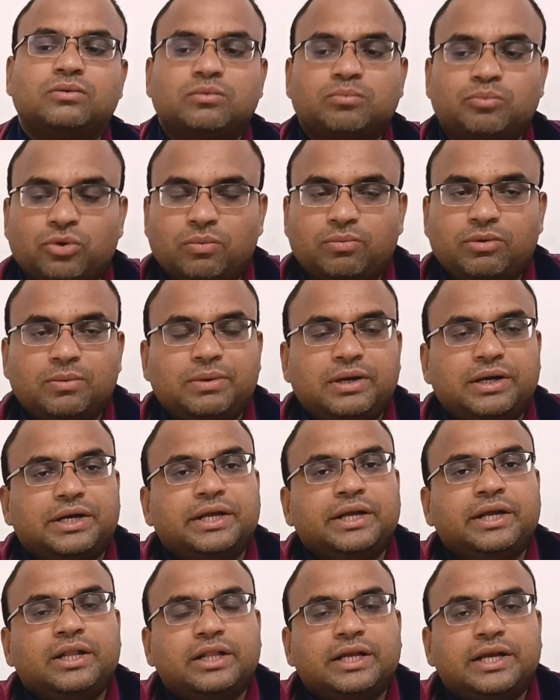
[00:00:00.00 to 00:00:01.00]

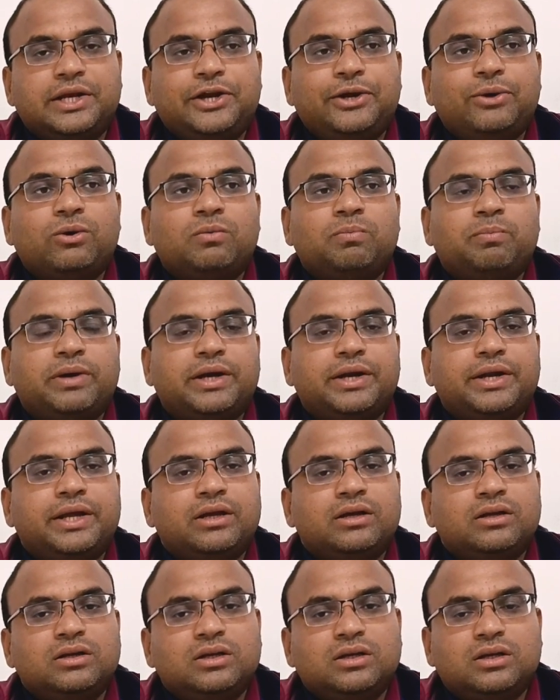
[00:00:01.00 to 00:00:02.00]
probability, they need not
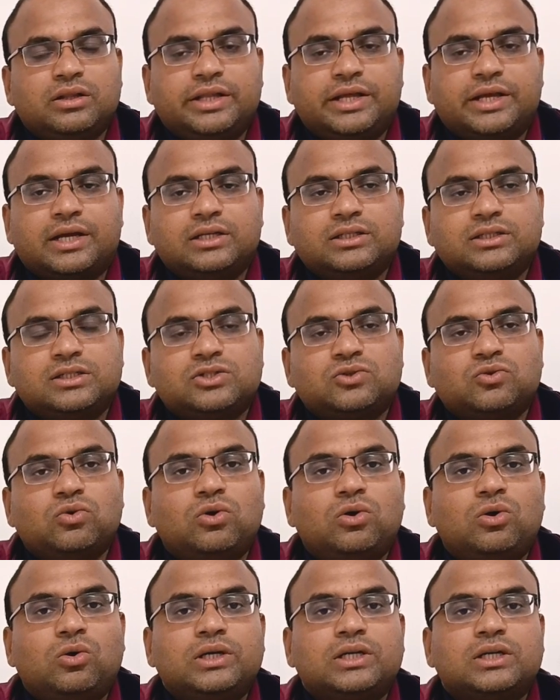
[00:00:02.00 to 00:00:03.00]
panic. They can just
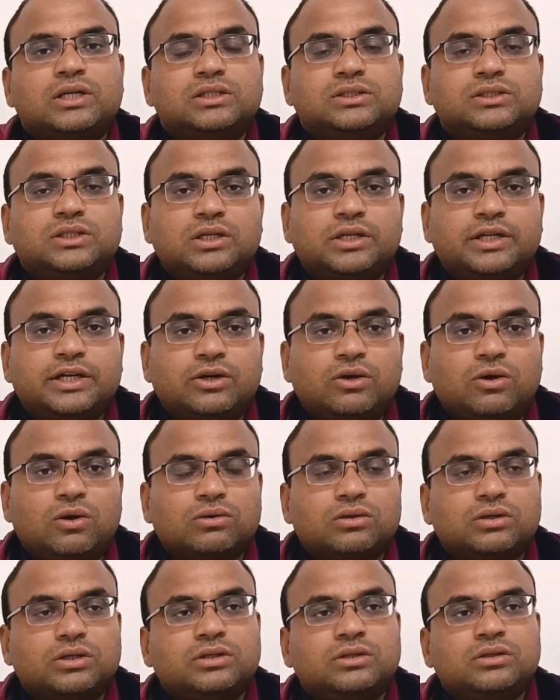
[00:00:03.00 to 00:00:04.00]
go and consult their
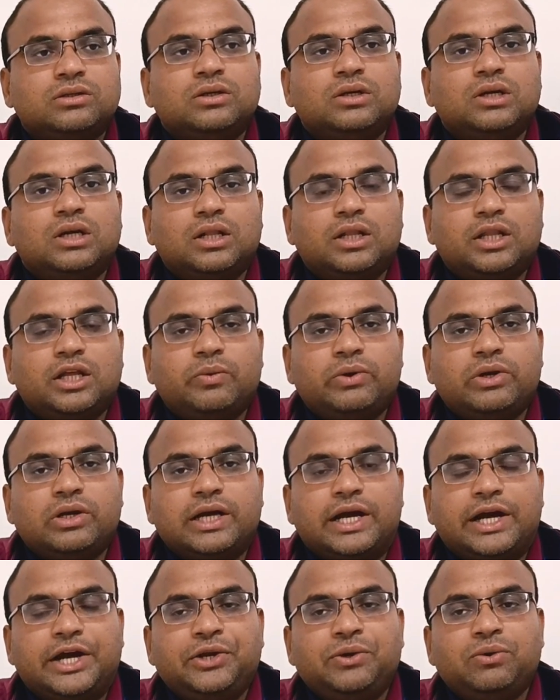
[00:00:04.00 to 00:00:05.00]
doctor. They will
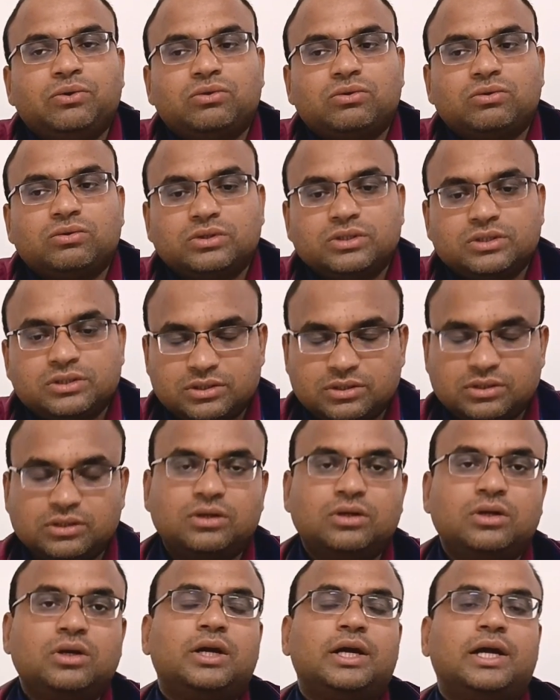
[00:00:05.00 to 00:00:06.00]
guide you through
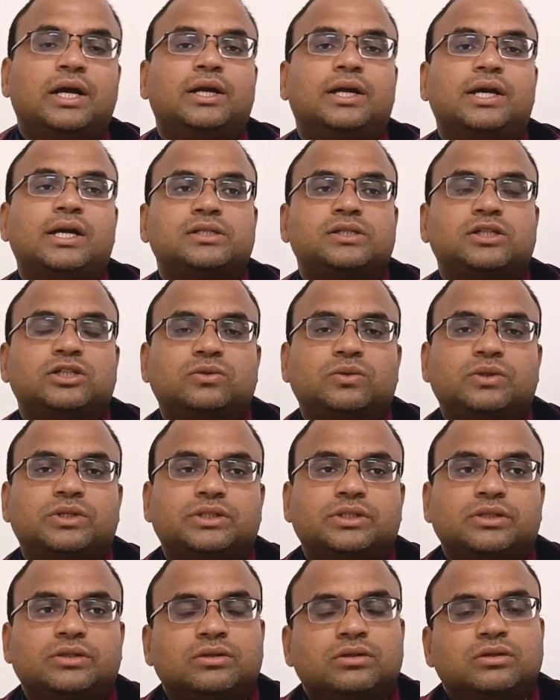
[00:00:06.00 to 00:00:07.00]
this entire
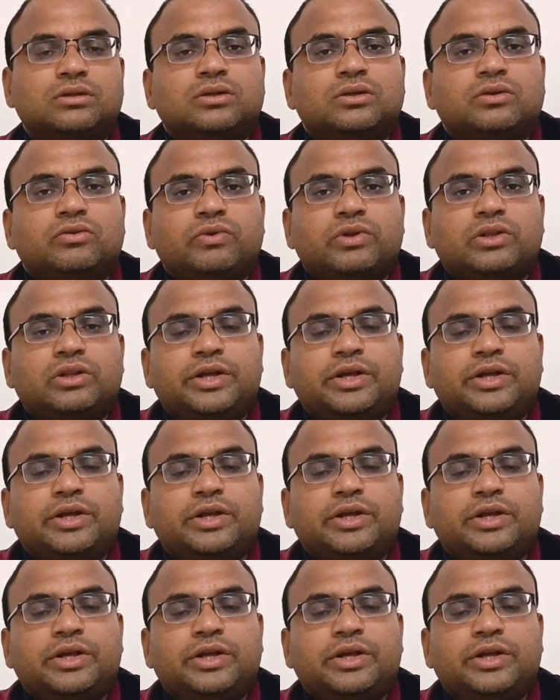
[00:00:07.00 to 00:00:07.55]
situation with